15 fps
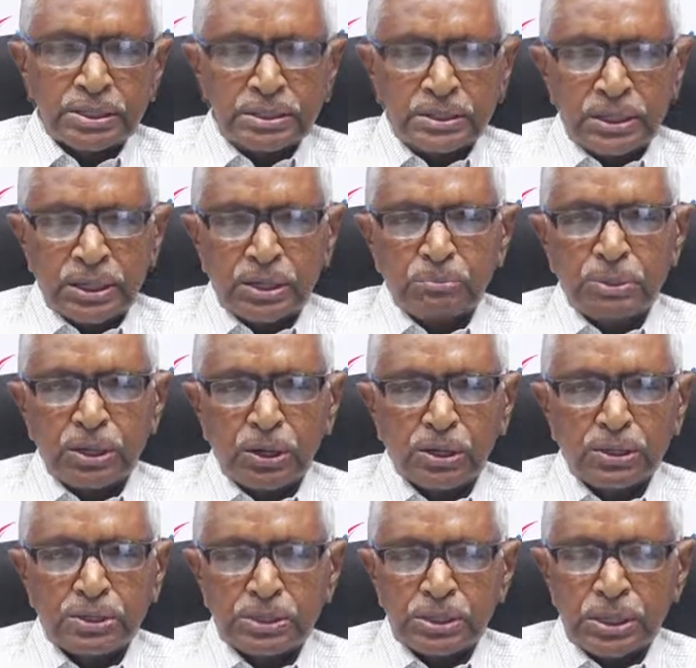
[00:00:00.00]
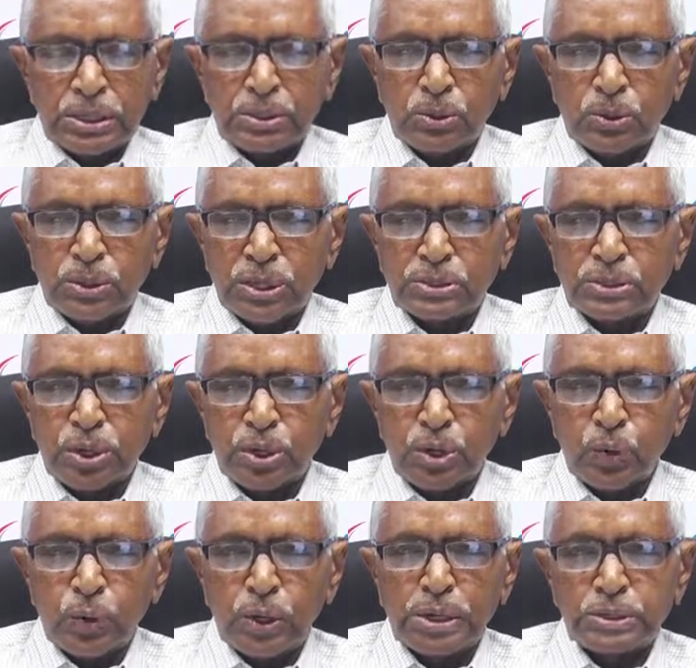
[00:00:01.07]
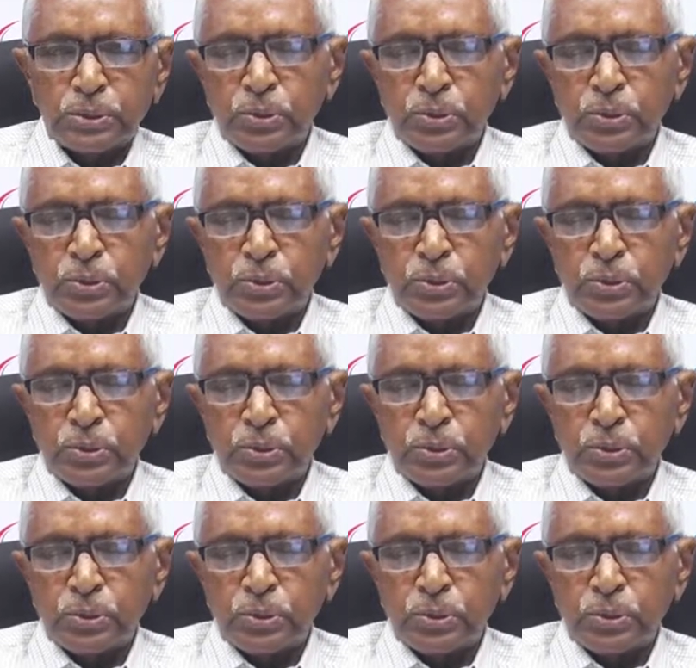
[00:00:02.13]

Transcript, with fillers: uh, because uh, donors always